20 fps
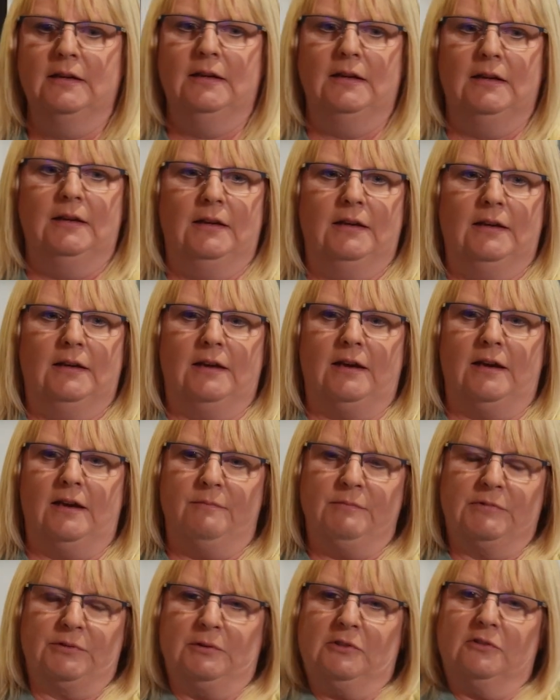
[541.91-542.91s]

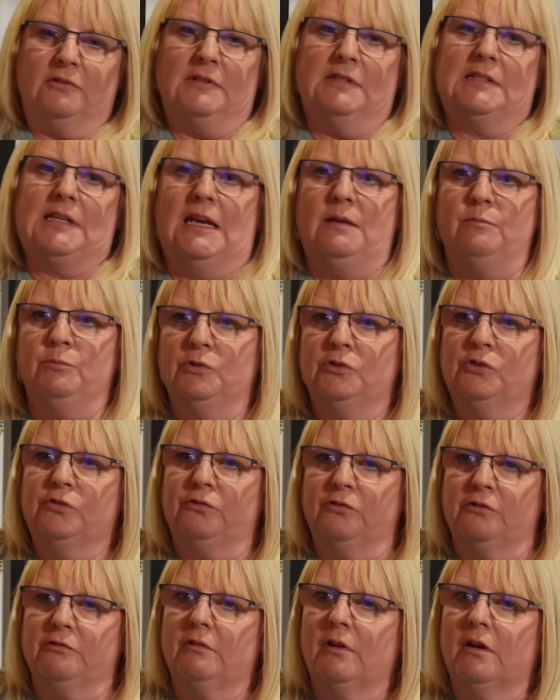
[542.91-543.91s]
So it doesn't take much
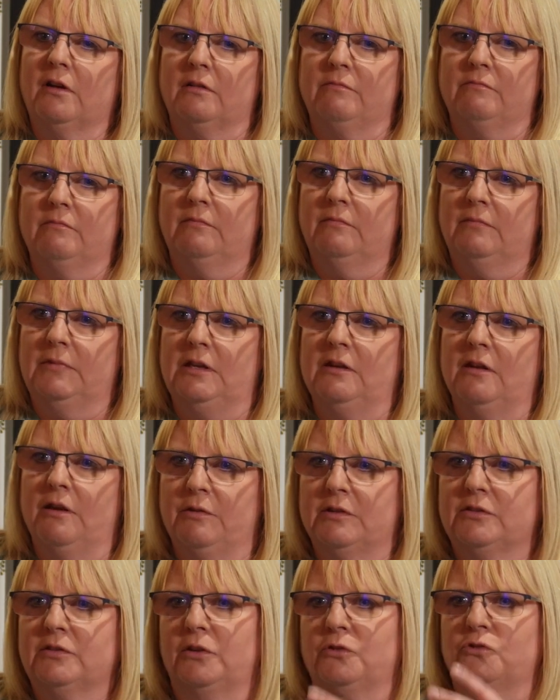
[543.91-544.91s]
for
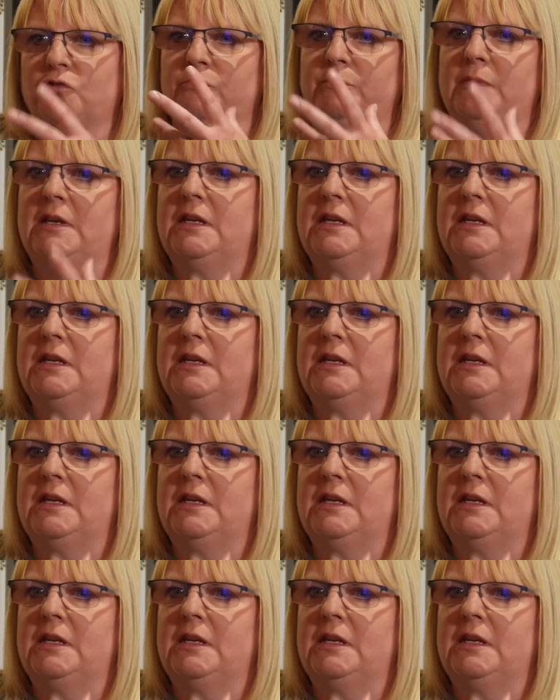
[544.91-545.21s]
a social